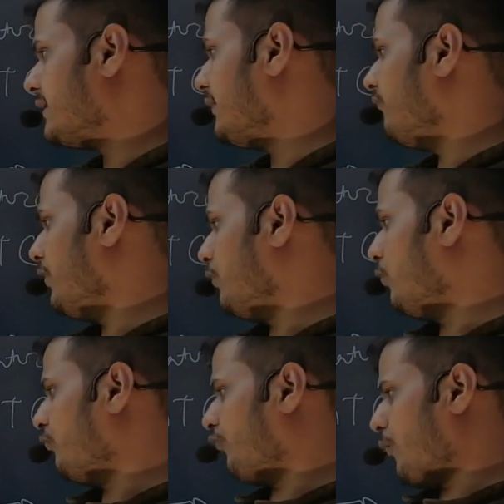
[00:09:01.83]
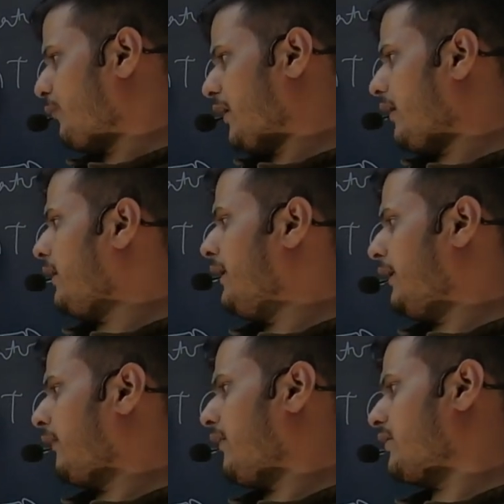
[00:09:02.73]
we know from the heat
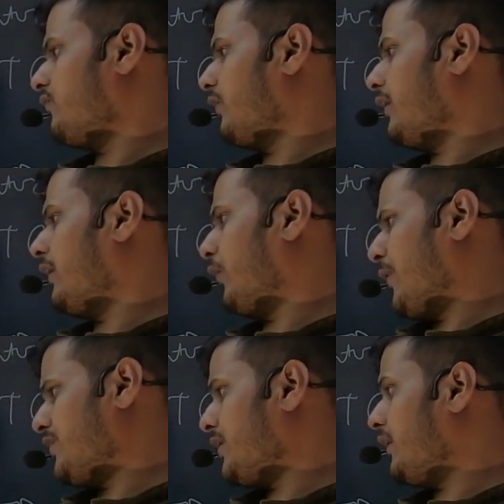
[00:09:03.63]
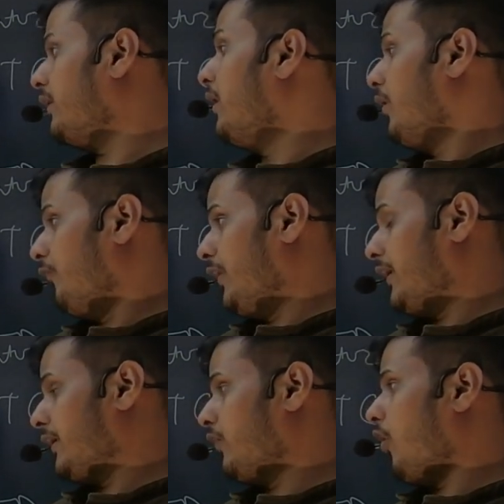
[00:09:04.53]
transfer equation we
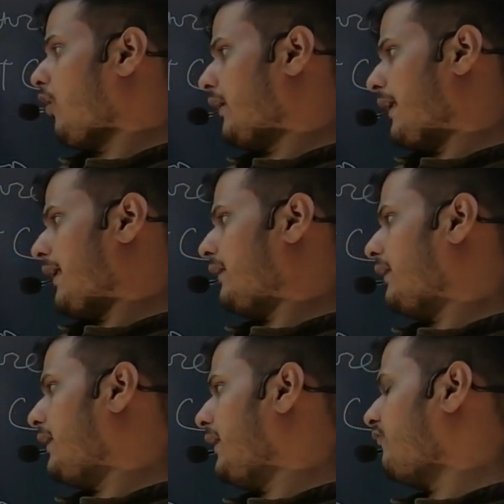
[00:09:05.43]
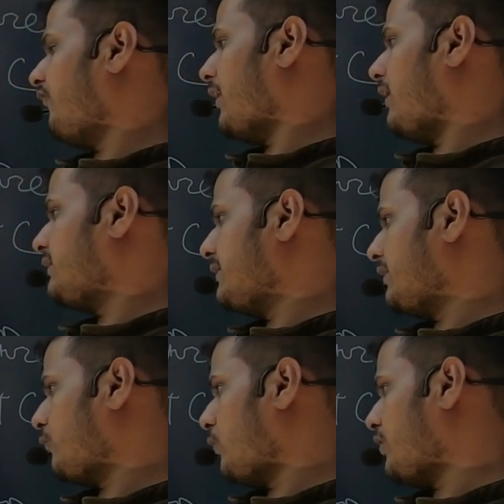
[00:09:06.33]
got that the heat flux is
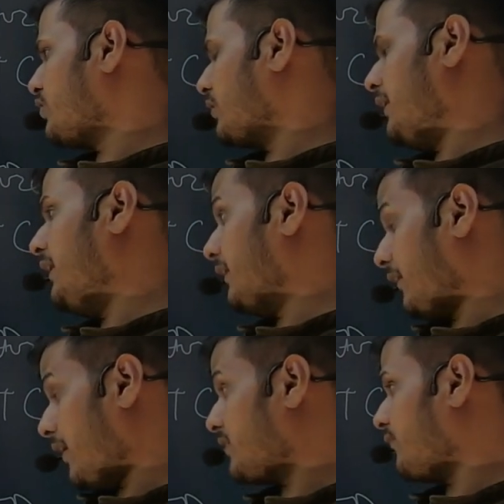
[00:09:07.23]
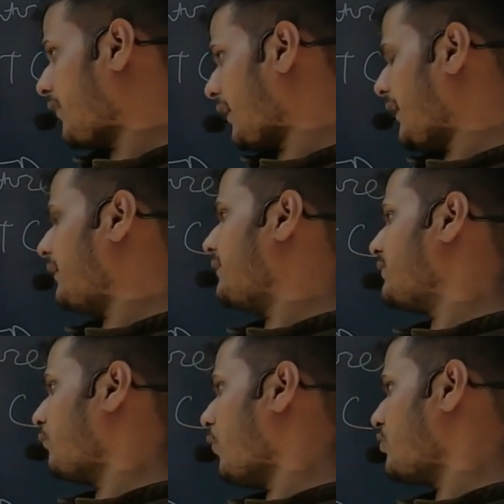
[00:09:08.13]
equals, heat transfer rate is
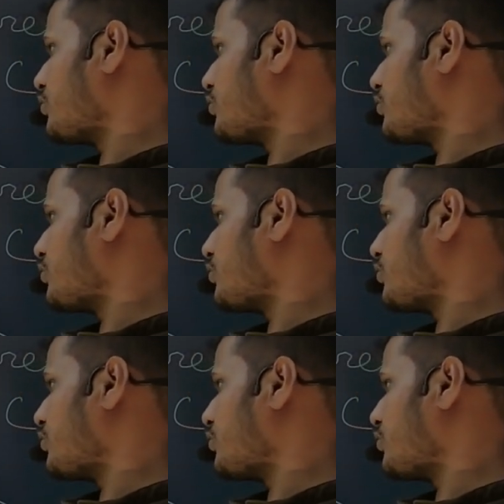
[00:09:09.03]
equals to